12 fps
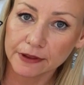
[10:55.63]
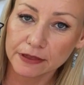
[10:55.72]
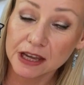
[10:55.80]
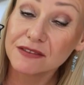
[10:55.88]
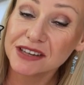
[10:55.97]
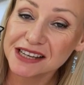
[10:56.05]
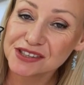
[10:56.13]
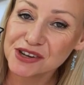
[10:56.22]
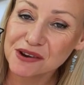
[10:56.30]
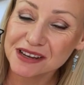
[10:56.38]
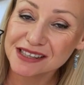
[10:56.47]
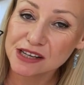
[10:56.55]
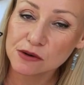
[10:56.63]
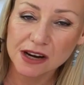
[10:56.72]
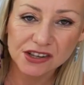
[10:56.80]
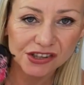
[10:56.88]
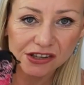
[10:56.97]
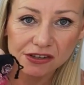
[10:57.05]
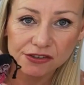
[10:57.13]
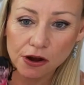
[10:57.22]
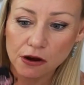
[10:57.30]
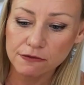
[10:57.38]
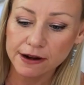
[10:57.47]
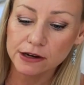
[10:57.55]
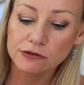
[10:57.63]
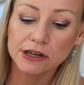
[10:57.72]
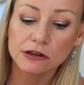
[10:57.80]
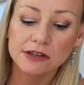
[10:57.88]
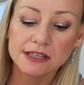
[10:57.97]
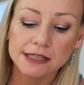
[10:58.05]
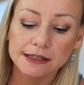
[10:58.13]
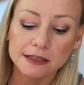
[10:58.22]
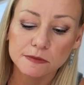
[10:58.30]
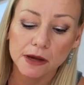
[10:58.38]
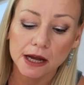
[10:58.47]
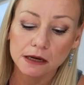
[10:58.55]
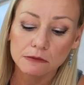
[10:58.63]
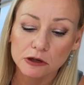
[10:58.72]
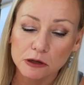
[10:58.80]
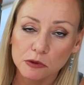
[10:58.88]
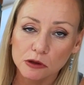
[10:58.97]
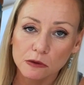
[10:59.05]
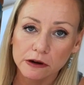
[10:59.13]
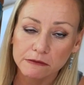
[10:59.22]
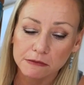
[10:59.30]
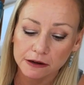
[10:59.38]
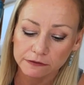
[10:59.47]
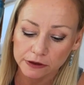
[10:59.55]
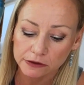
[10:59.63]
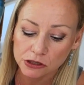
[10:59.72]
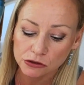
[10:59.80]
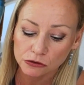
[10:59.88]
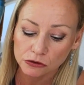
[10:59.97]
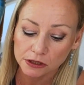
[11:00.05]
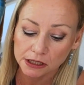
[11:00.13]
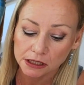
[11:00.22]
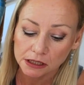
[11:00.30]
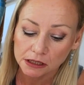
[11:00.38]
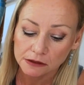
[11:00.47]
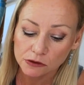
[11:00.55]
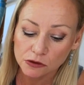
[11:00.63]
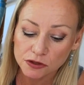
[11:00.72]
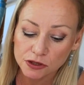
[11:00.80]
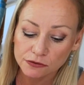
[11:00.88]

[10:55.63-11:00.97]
think of a yes or no answer question, because I've got a red and green crystal in this bag. I'm going to pull one of them out very shortly. Of course, the